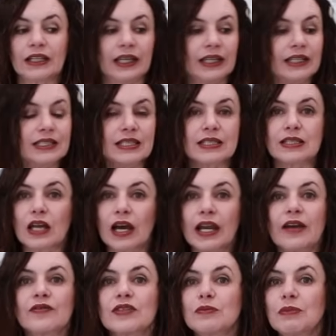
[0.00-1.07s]
Like, it does not
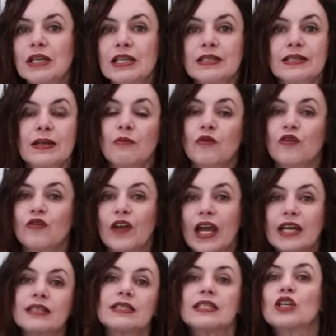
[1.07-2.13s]
have to be some
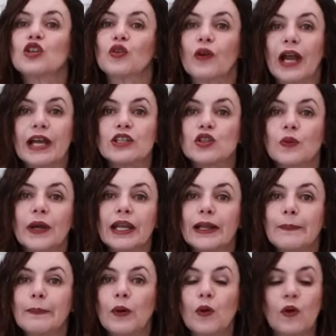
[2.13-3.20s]
fancy
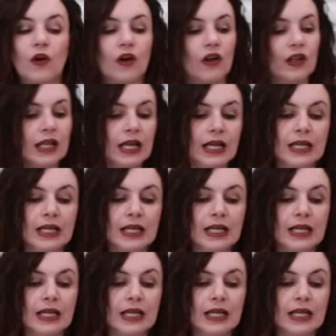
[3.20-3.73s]
graduated bowl.